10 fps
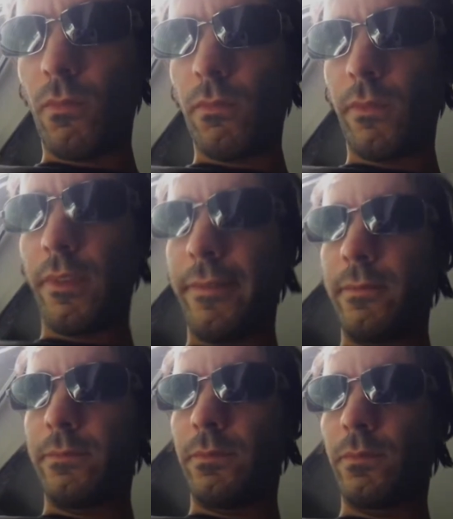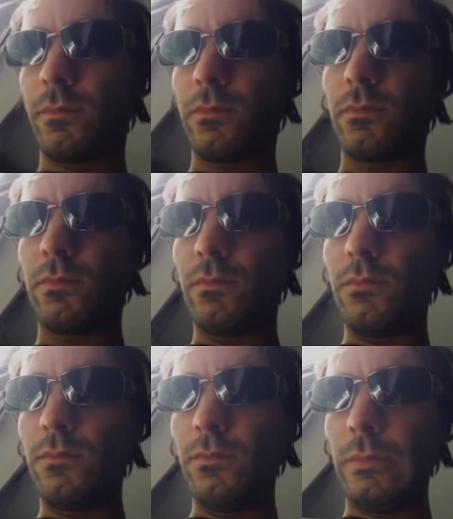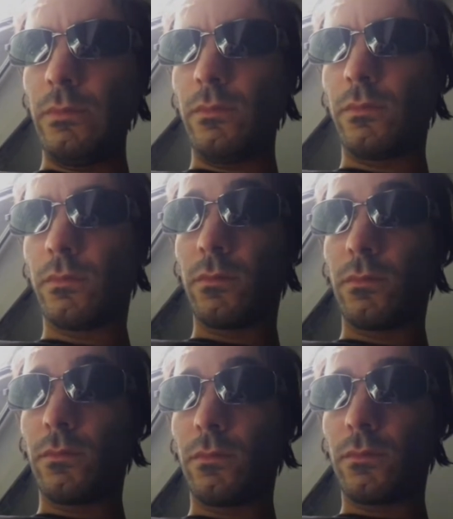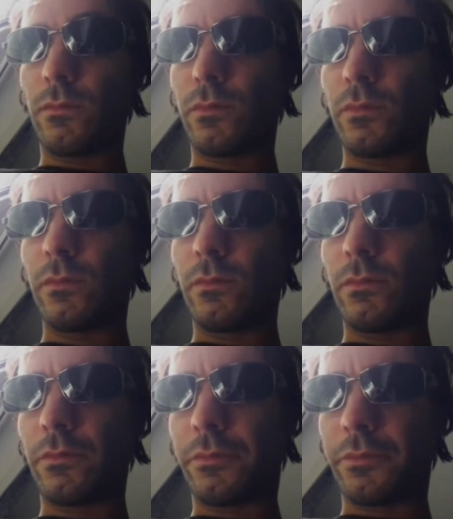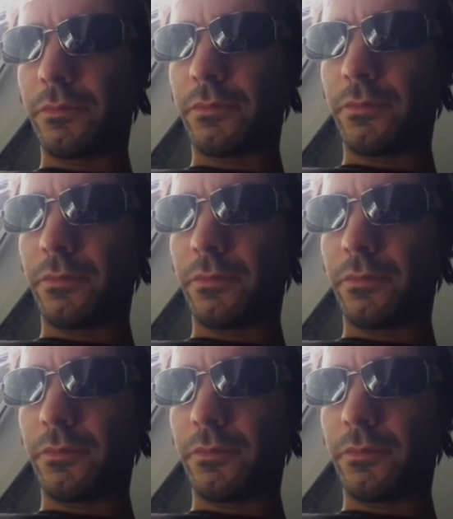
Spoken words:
(silence)